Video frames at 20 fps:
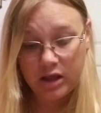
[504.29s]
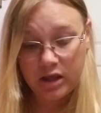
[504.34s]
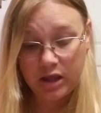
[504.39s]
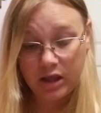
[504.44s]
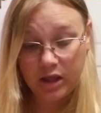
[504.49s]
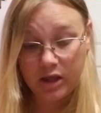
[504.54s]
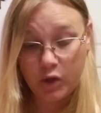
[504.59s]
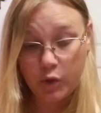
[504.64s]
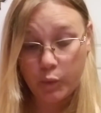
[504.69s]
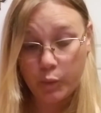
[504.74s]

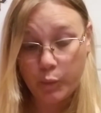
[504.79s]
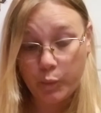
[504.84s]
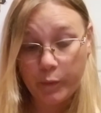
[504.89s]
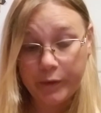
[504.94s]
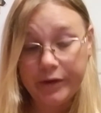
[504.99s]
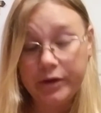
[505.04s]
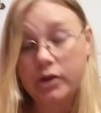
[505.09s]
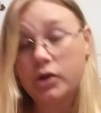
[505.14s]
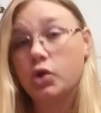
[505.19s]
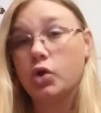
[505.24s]
it
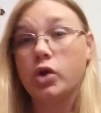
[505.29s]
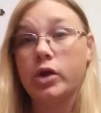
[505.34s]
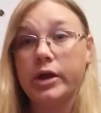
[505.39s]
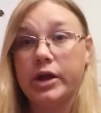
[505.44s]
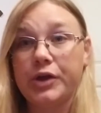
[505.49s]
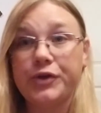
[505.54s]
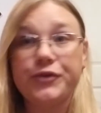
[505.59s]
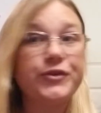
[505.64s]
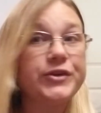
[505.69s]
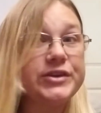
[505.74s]
will
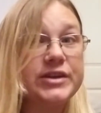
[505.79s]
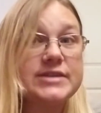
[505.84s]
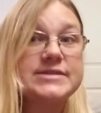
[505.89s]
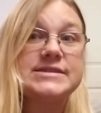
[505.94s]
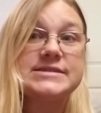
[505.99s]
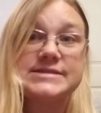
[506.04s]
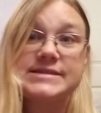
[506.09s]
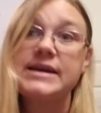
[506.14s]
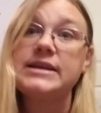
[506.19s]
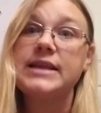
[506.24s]
if it
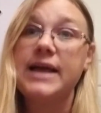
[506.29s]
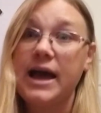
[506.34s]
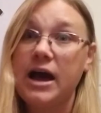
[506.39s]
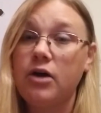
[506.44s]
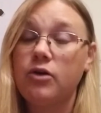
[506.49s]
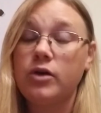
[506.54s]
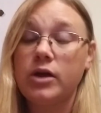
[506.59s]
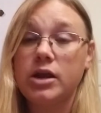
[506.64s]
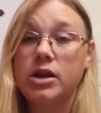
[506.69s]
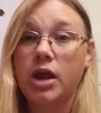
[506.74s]
doesn't sell
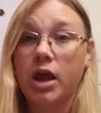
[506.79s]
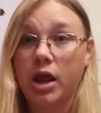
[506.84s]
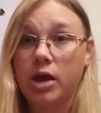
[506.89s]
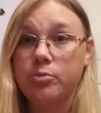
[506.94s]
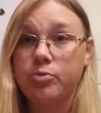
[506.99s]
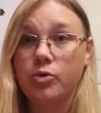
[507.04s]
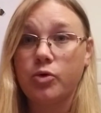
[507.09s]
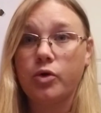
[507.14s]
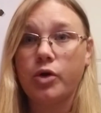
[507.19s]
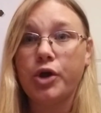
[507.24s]
out in
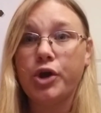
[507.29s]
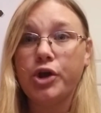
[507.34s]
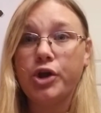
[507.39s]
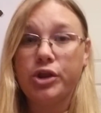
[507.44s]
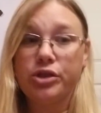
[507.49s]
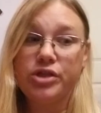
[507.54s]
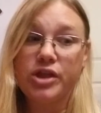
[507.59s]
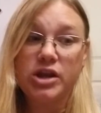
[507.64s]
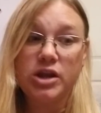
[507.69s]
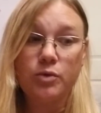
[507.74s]
April
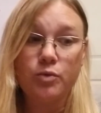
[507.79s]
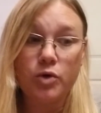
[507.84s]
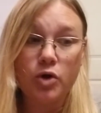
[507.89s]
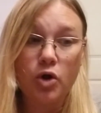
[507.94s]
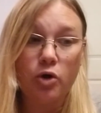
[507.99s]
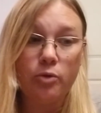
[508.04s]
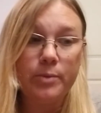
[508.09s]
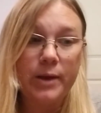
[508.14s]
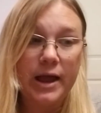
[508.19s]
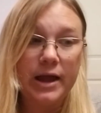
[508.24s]
then it will
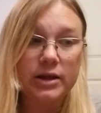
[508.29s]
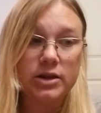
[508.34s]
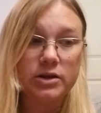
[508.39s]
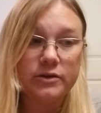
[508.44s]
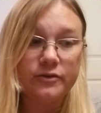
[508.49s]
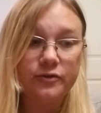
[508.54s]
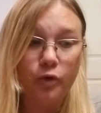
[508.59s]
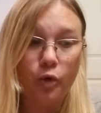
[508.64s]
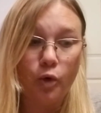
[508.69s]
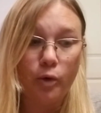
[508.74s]
go back to
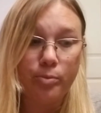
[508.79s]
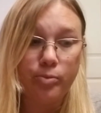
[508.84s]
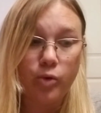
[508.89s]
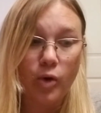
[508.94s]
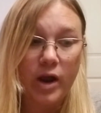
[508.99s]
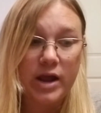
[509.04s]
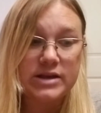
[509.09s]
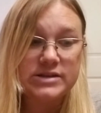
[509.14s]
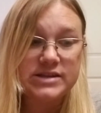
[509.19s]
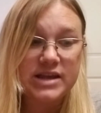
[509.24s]
full
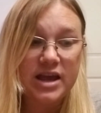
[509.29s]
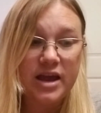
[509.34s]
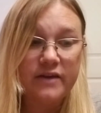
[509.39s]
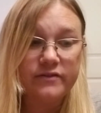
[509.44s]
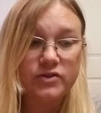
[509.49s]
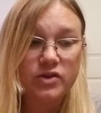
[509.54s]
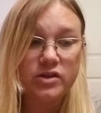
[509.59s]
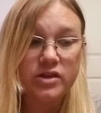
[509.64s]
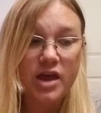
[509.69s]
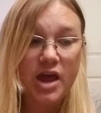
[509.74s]
price
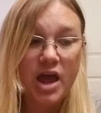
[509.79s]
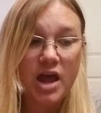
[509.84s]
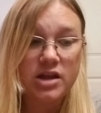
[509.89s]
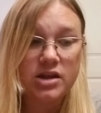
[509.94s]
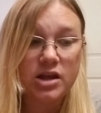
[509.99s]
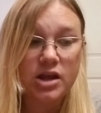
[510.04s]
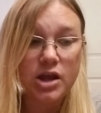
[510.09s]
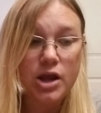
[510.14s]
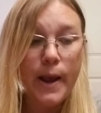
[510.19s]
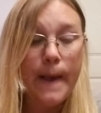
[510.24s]
after that
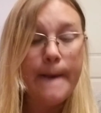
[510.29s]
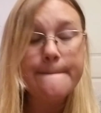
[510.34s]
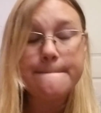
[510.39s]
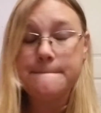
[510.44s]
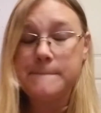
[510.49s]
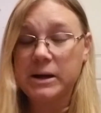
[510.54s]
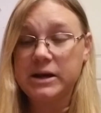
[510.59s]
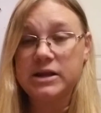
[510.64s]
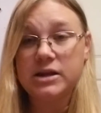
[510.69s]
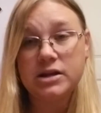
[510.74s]

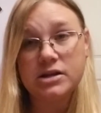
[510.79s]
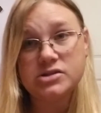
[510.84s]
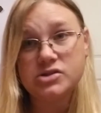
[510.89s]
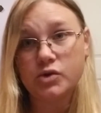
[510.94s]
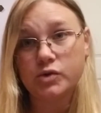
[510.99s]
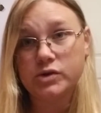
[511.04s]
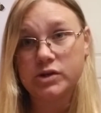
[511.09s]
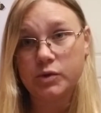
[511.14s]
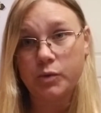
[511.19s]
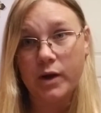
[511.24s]
but it is
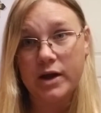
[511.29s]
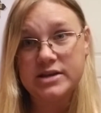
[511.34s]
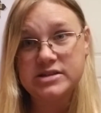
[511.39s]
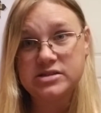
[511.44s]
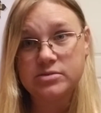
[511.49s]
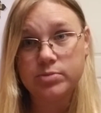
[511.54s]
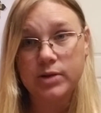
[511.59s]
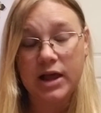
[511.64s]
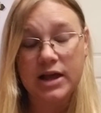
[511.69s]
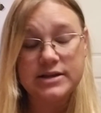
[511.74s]
only why
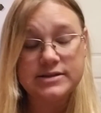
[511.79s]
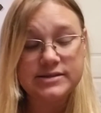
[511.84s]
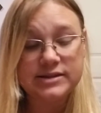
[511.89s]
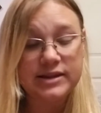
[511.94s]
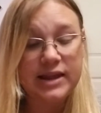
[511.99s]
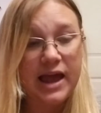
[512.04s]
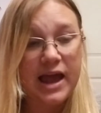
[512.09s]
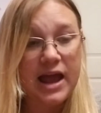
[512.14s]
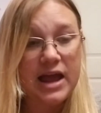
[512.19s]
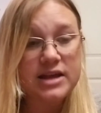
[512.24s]
supplies
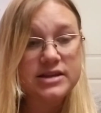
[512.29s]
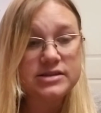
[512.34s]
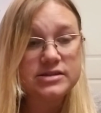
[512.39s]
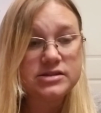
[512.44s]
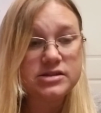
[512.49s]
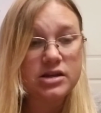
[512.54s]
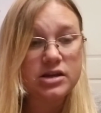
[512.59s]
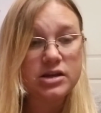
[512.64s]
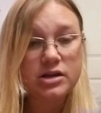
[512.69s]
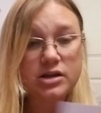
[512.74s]

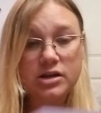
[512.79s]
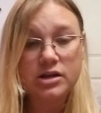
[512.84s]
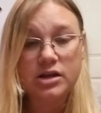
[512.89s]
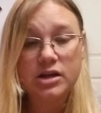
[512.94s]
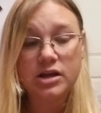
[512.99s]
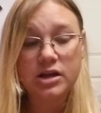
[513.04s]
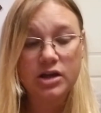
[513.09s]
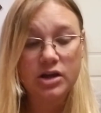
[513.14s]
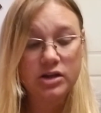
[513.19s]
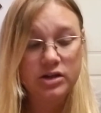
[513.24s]
last
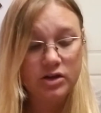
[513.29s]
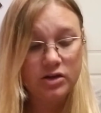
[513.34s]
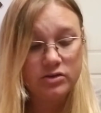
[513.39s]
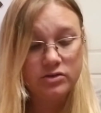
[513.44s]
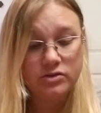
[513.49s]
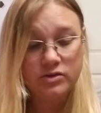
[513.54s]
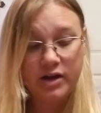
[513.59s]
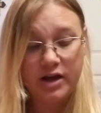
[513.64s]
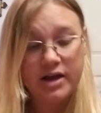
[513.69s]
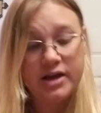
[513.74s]
and
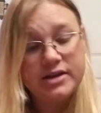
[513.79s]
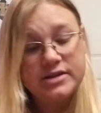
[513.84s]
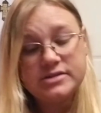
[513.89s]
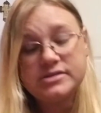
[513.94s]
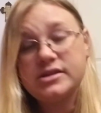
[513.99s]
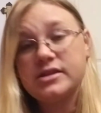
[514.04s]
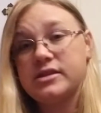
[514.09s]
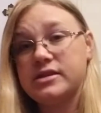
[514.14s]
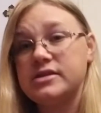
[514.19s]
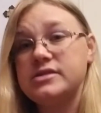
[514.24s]
oh guys
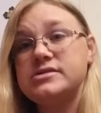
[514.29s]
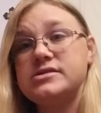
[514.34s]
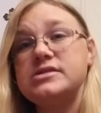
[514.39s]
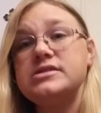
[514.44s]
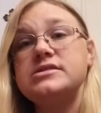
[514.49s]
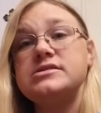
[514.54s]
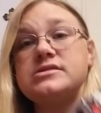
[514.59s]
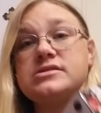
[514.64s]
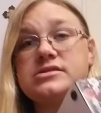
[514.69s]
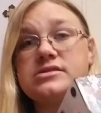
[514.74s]
this
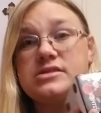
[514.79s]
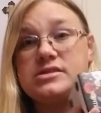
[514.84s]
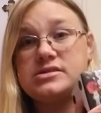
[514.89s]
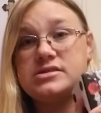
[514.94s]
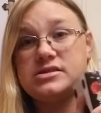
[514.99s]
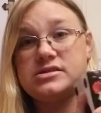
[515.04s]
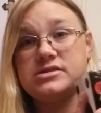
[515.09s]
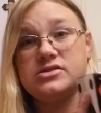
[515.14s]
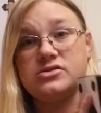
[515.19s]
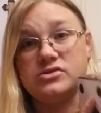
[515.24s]
is
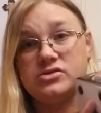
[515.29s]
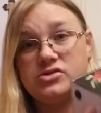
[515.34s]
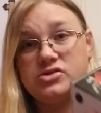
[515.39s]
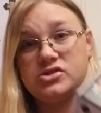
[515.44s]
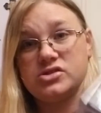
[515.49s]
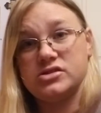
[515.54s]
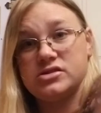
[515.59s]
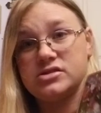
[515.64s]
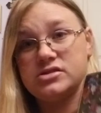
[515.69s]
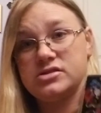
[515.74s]
this is
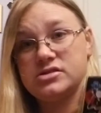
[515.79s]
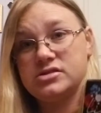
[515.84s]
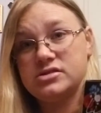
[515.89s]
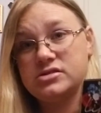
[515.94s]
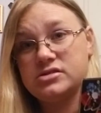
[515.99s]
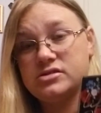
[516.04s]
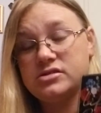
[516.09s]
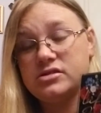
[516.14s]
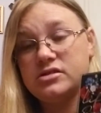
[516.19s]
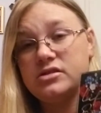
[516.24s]
gorgeous
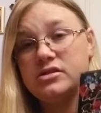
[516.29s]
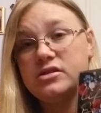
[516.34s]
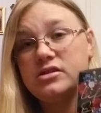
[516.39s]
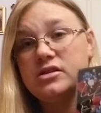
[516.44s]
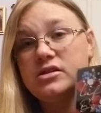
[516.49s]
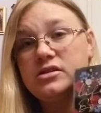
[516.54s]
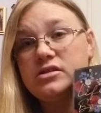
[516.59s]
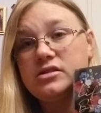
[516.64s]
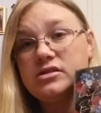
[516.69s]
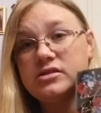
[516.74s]

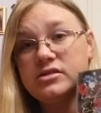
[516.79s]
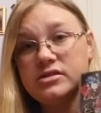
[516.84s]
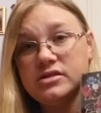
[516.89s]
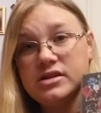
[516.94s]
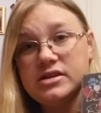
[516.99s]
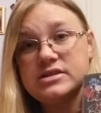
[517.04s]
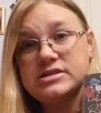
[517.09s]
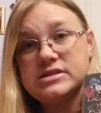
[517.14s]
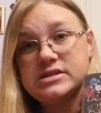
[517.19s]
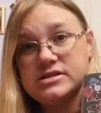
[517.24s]

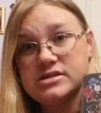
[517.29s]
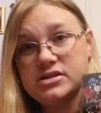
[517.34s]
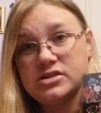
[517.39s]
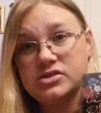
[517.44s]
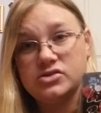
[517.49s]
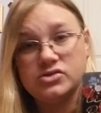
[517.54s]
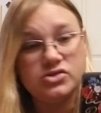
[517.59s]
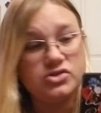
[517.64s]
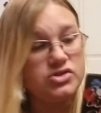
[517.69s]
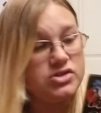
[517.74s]
this is a
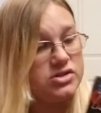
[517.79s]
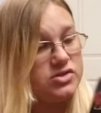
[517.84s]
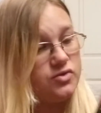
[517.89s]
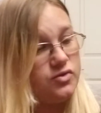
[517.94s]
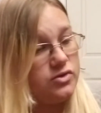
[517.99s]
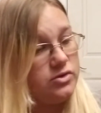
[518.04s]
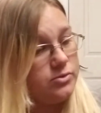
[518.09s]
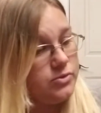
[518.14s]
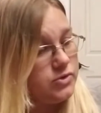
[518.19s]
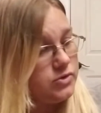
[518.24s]
gorgeous
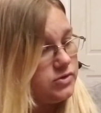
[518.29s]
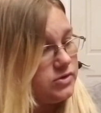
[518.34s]
one.